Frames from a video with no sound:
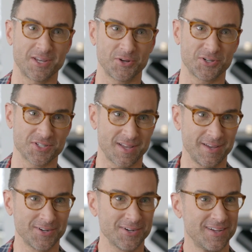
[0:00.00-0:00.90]
interior
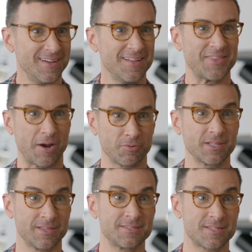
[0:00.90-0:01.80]
designer, that
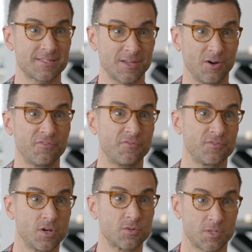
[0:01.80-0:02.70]
really lends itself,
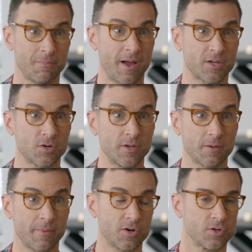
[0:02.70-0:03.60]
to my
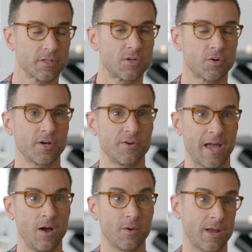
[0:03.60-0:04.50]
career, my early career
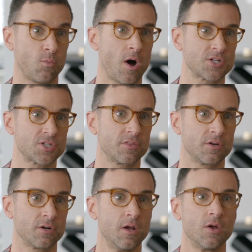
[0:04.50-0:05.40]
now. And I watch
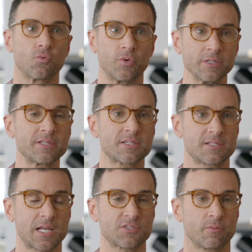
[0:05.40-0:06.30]
other really
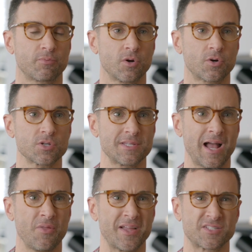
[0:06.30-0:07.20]
successful brokers and
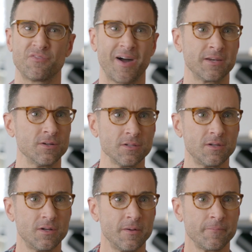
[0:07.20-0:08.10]
how that's
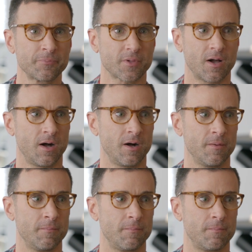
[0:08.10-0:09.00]
vital,
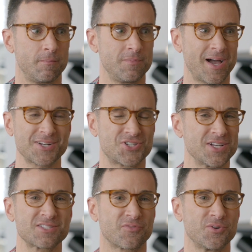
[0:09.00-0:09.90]
not
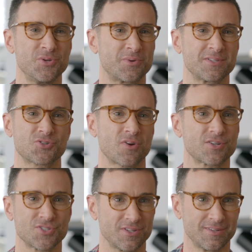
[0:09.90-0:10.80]
just for new
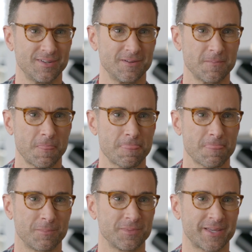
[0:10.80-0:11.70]
construction,
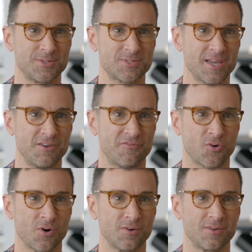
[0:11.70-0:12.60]
like you said,
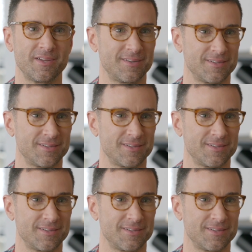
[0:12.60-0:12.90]
for